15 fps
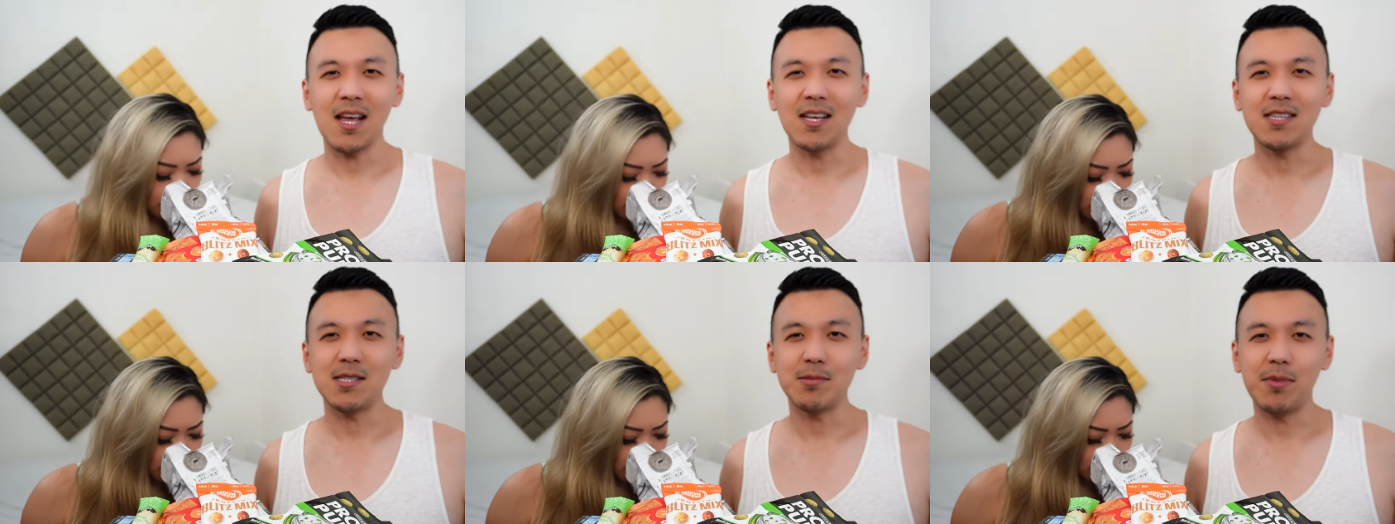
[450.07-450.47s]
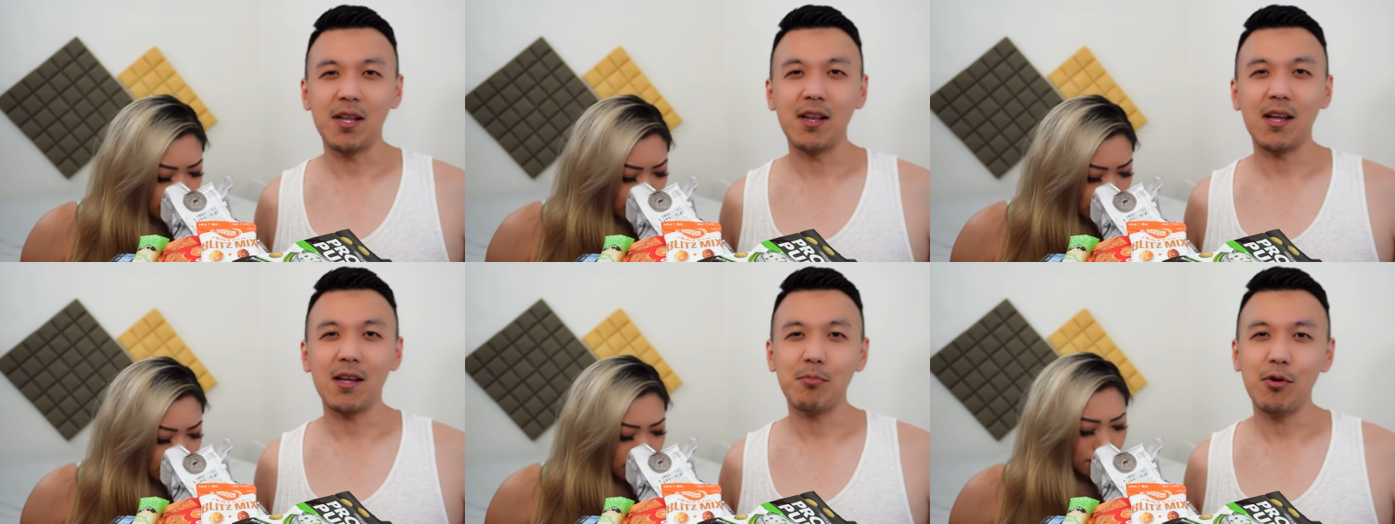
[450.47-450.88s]
Speaker 1: Smell
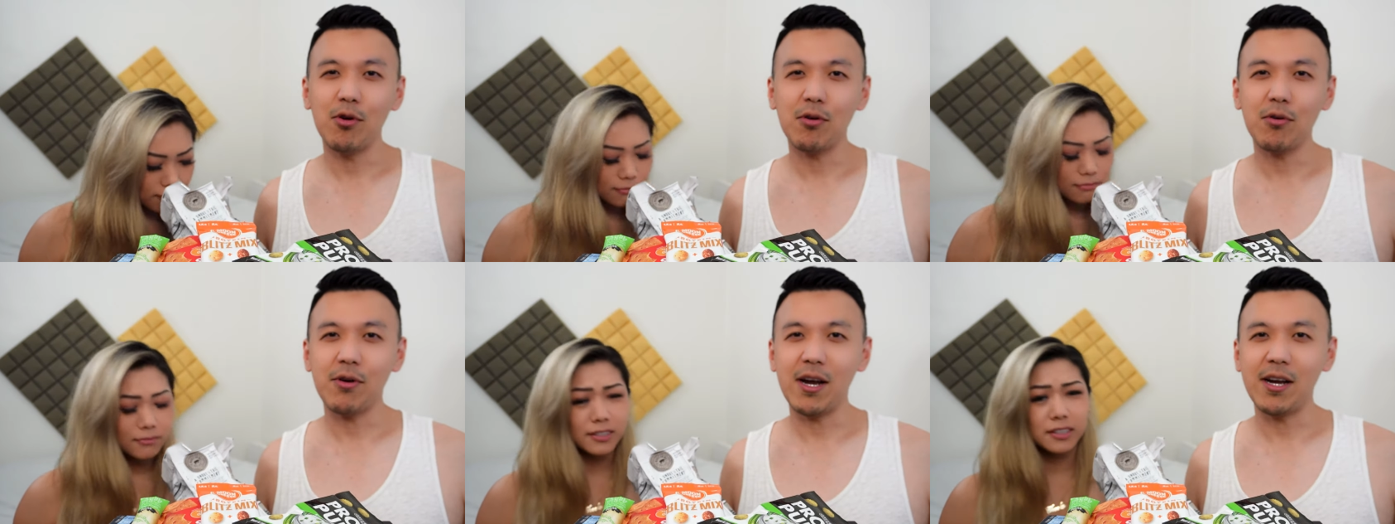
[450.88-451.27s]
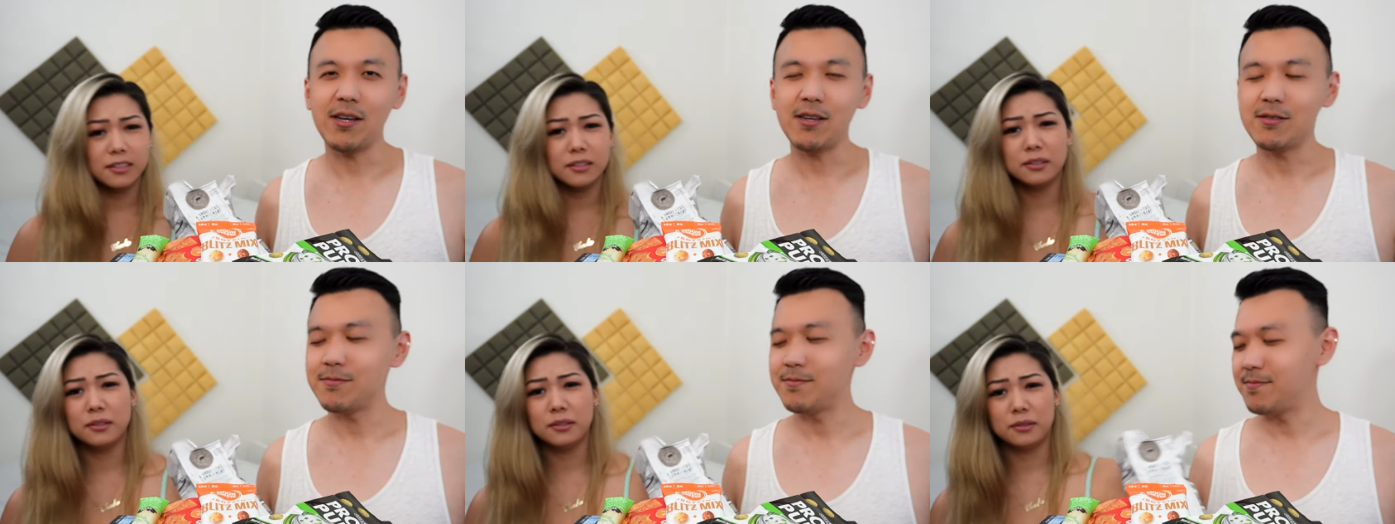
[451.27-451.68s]
like food right
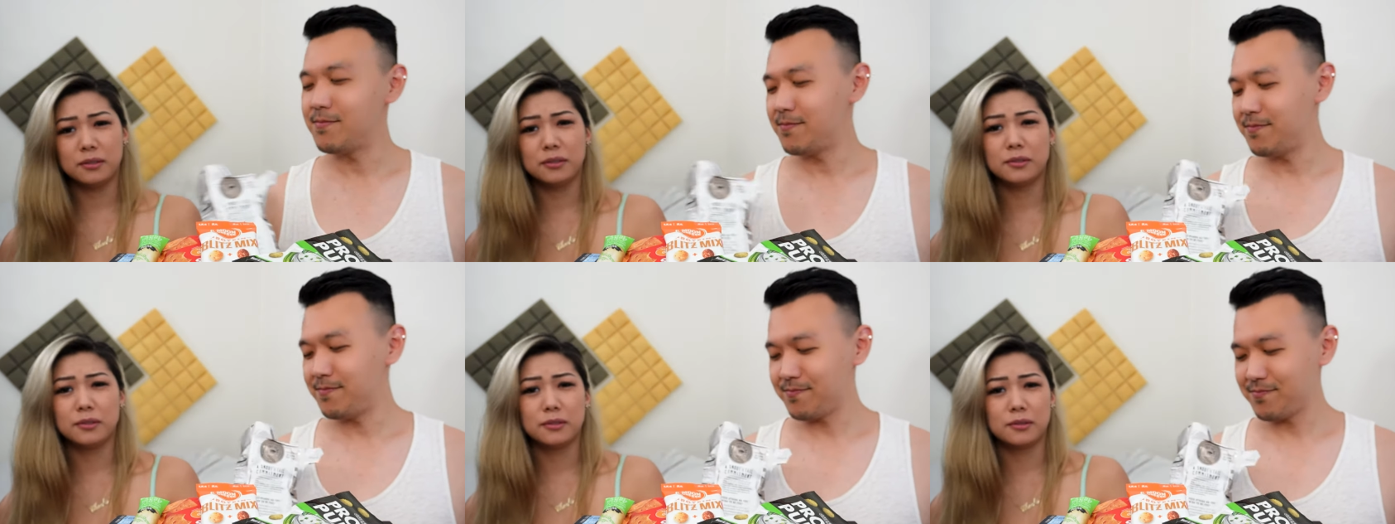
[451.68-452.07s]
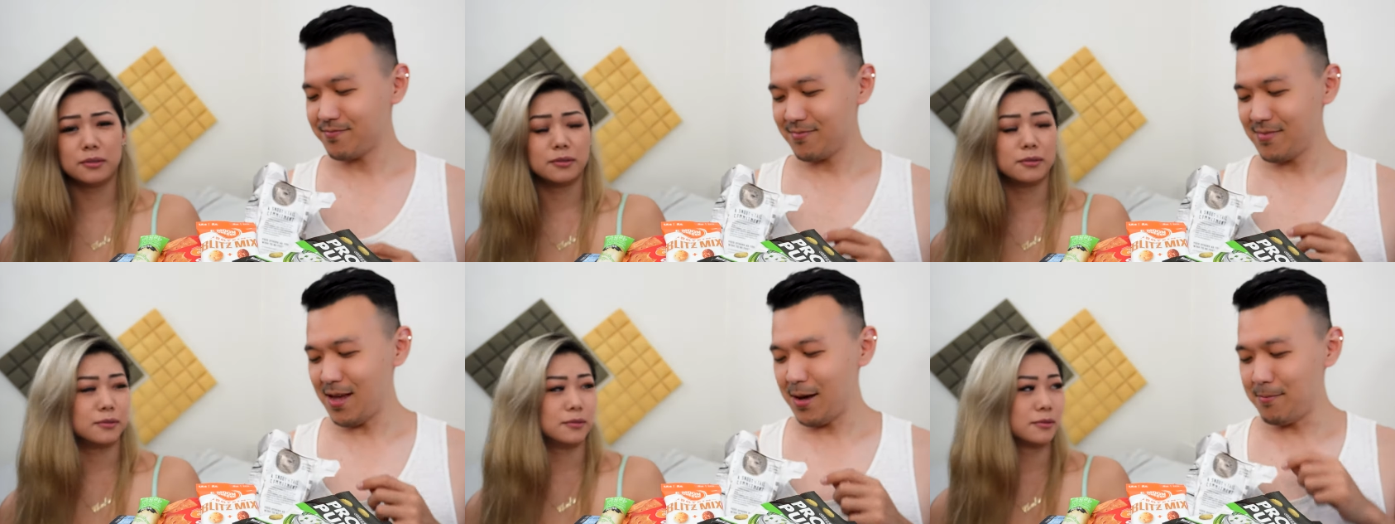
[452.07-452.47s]
Ew.
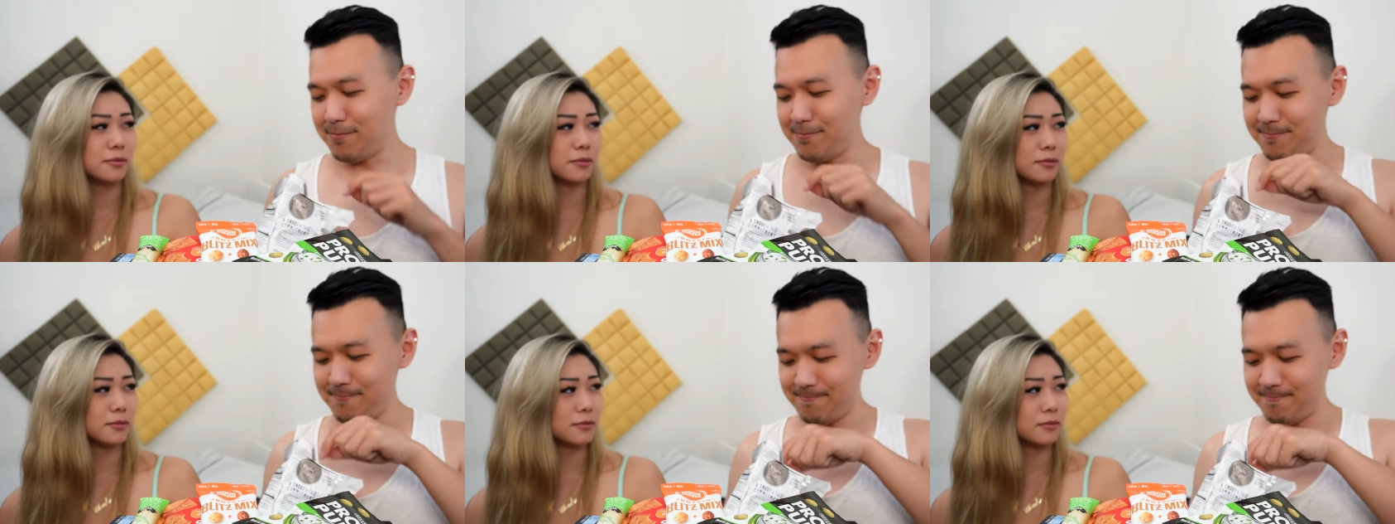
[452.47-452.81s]
Yep.